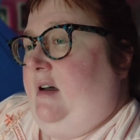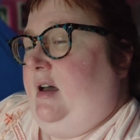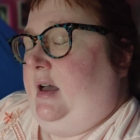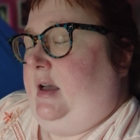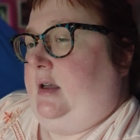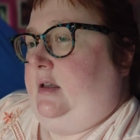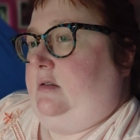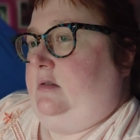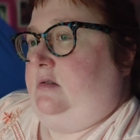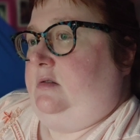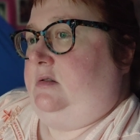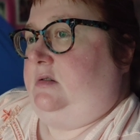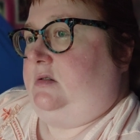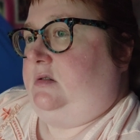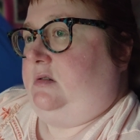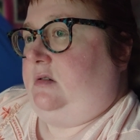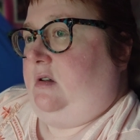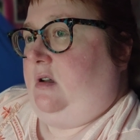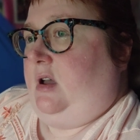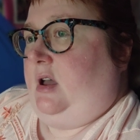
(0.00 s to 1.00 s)
And
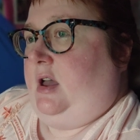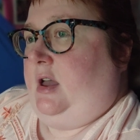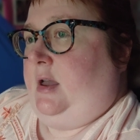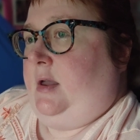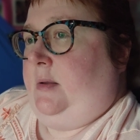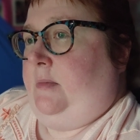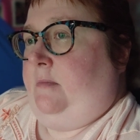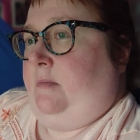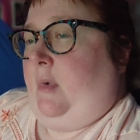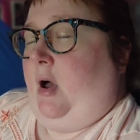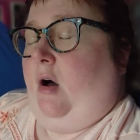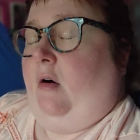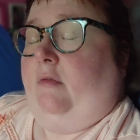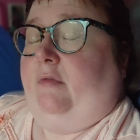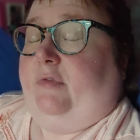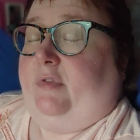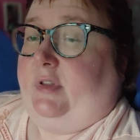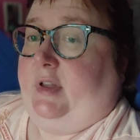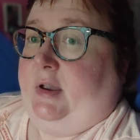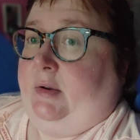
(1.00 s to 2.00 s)
um,
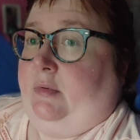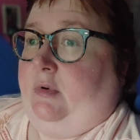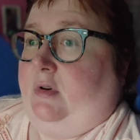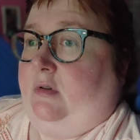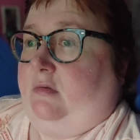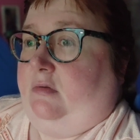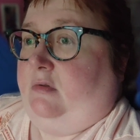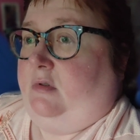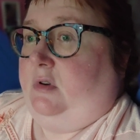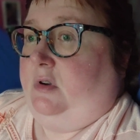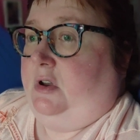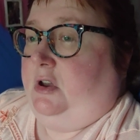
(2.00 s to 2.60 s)
hopefully we'll,